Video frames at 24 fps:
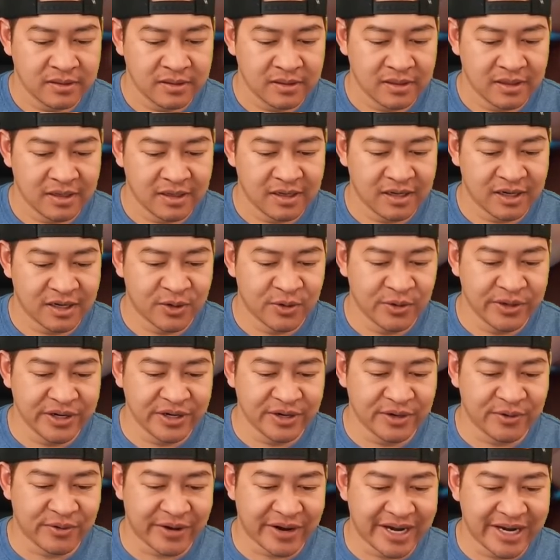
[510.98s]
uh,
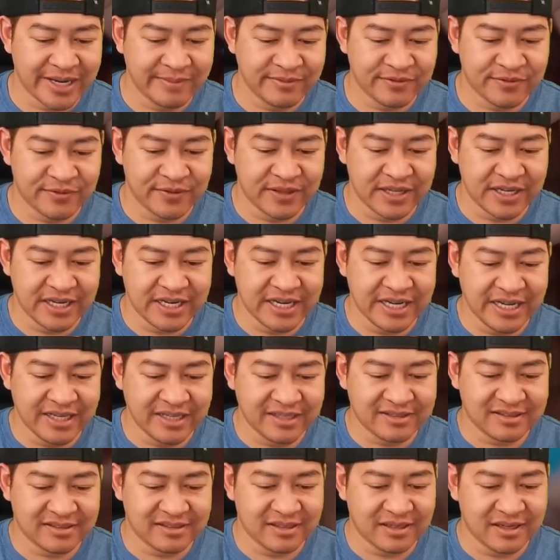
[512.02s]
Quentin Grimes for the
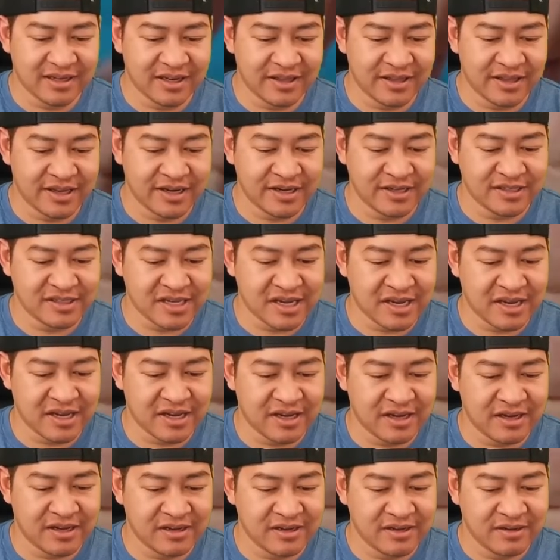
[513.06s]
Knicks. Uh, that is
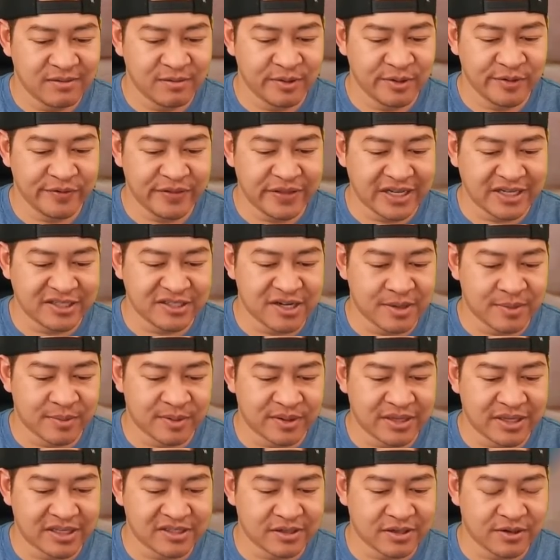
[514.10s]
a. I wonder if that's
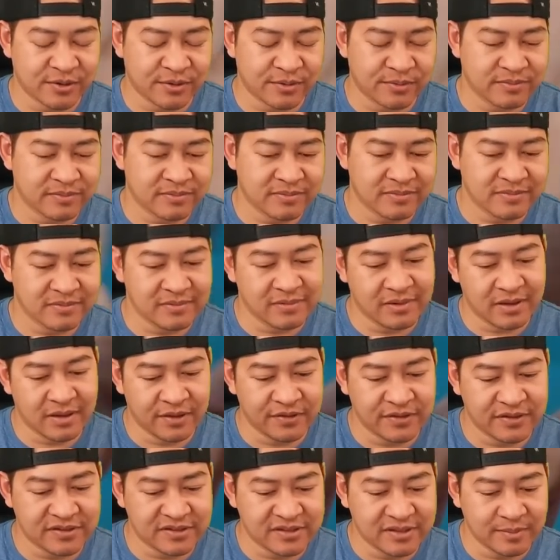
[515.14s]
numbered. That's on a
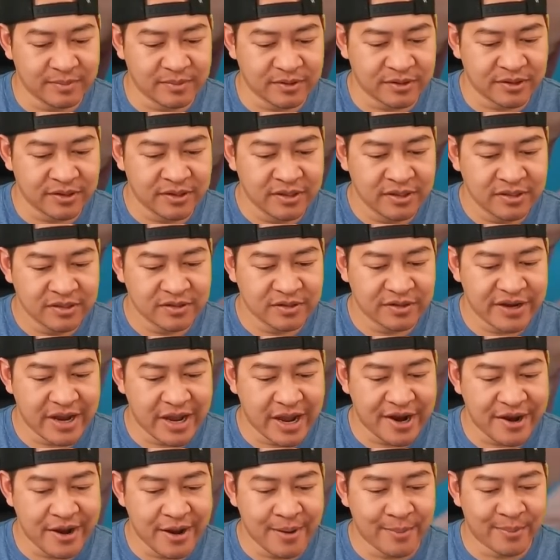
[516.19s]
on the similar, so
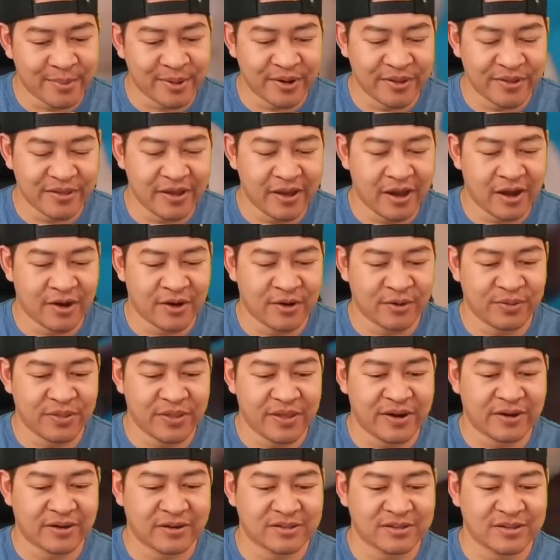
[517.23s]
not numbered on the auto
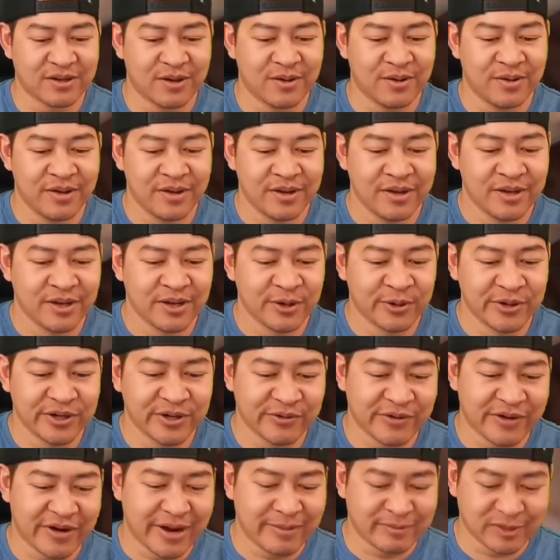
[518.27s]
there. So
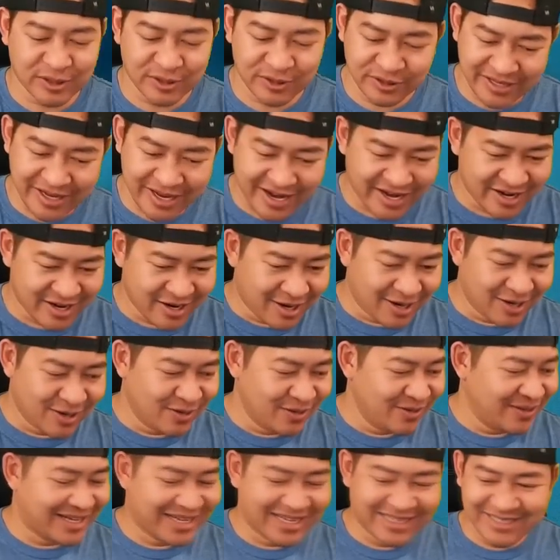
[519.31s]
Quentin Grimes, our second
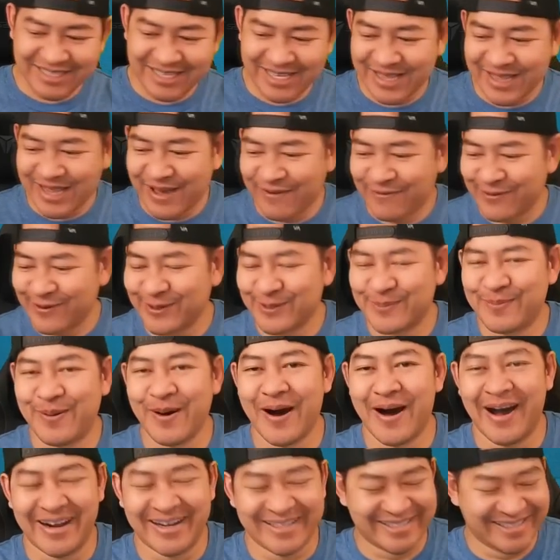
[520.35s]
auto, like I said, that first
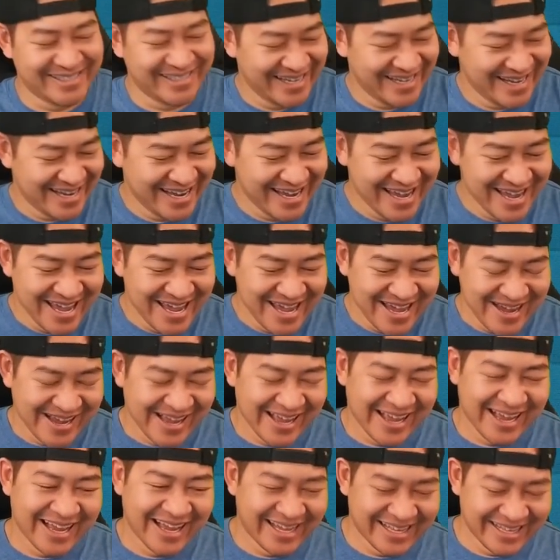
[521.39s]
box.
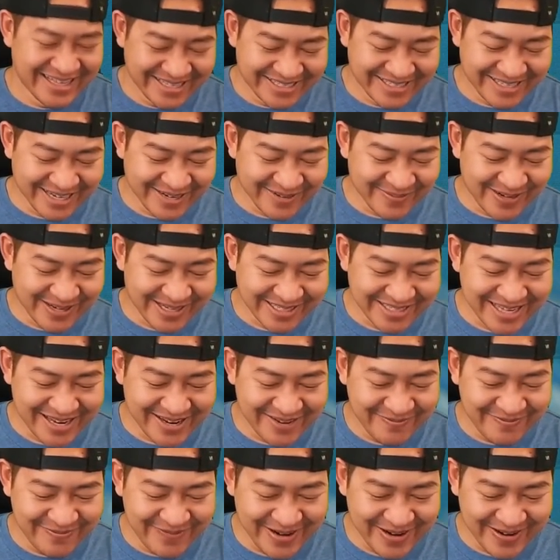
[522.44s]
Uh, the second box
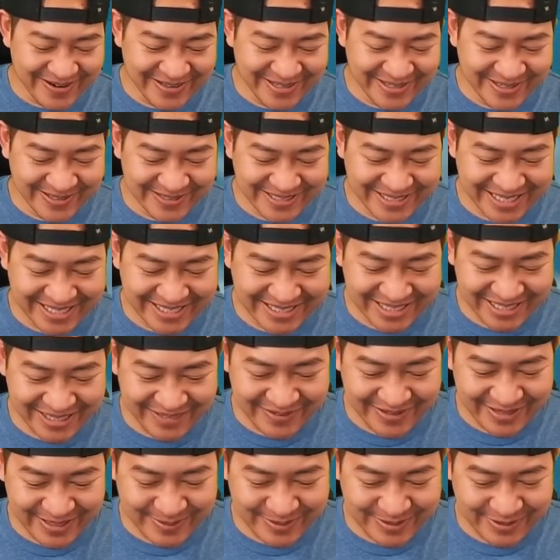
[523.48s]
had very little chance of
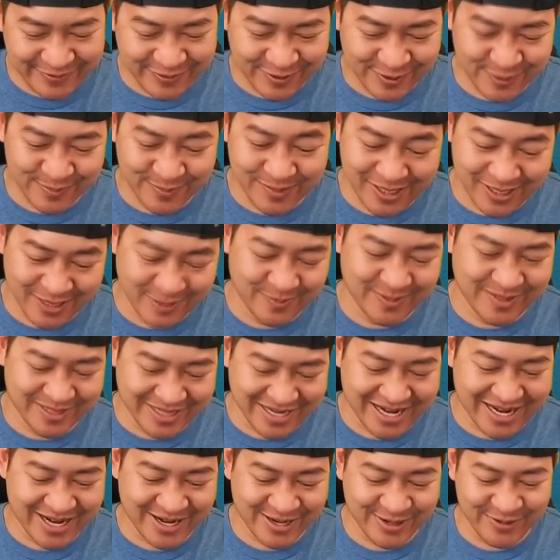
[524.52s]
living up to the first box because
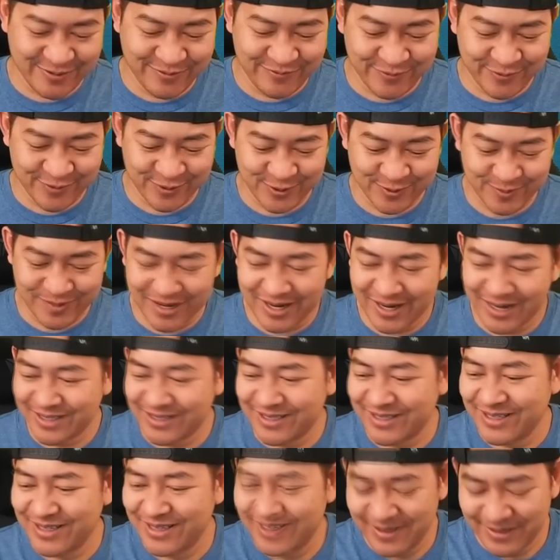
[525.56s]
I got a good first
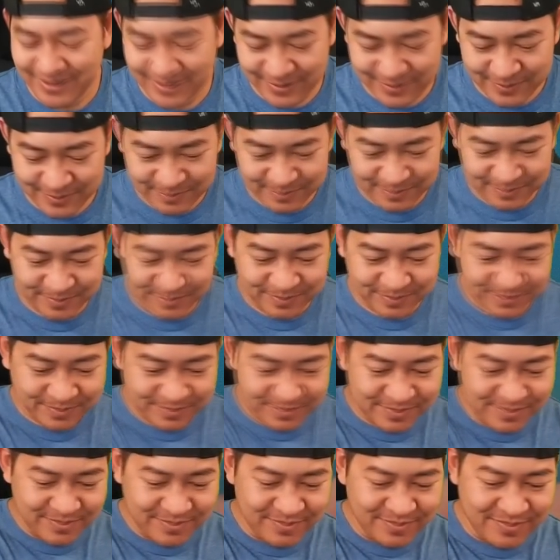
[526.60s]
box.
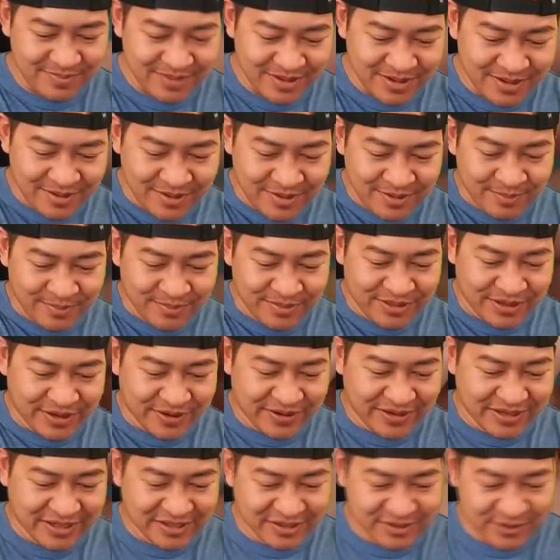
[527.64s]
But there
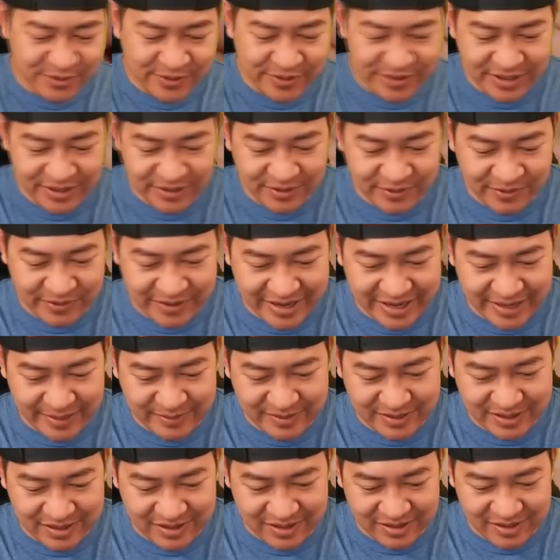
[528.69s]
it is, Quentin
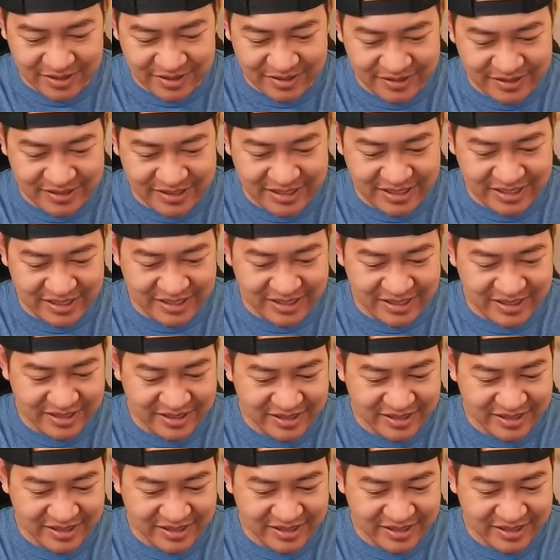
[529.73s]
Grimes on the